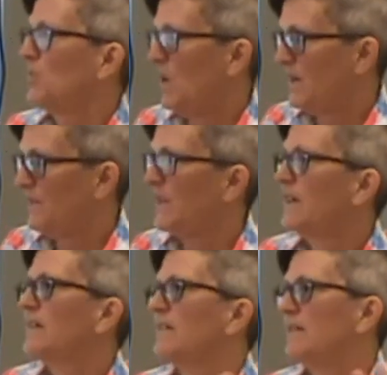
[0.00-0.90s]
one of
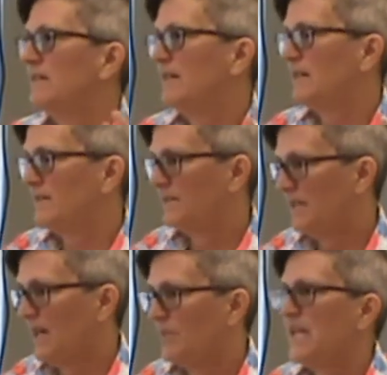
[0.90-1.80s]
the, the
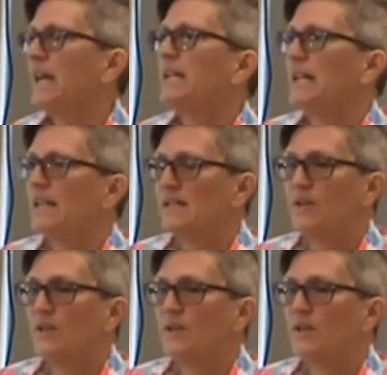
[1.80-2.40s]
uh, techniques,